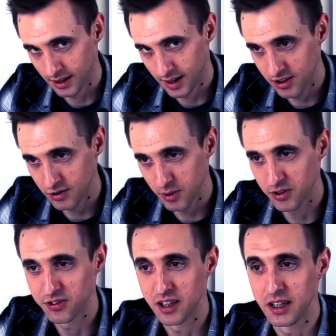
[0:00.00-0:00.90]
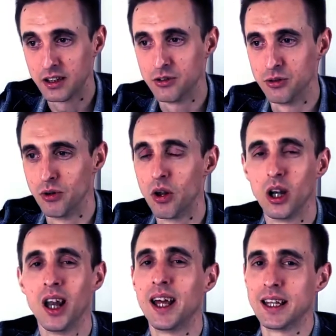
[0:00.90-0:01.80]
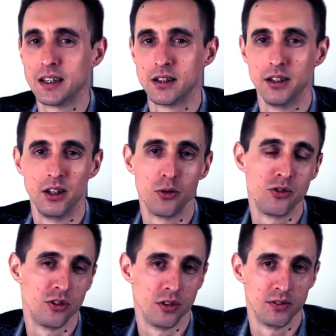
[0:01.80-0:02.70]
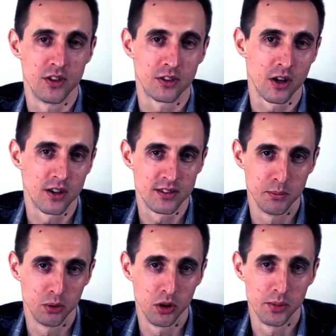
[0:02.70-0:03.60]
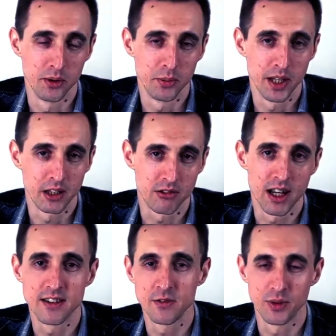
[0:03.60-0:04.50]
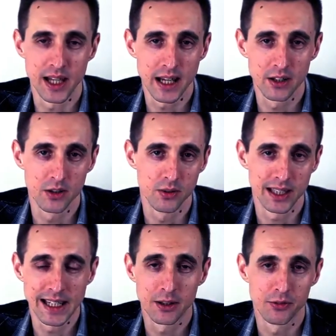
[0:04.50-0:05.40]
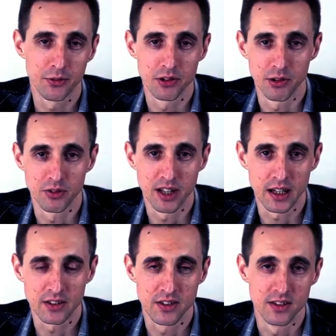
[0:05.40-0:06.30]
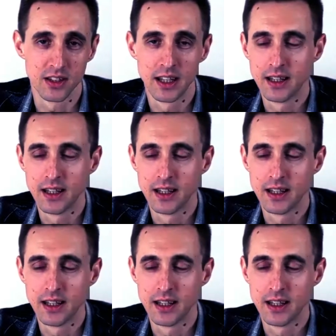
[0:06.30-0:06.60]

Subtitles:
HMRC do not like the notion of disguised employment, being creative with how you account for your own taxes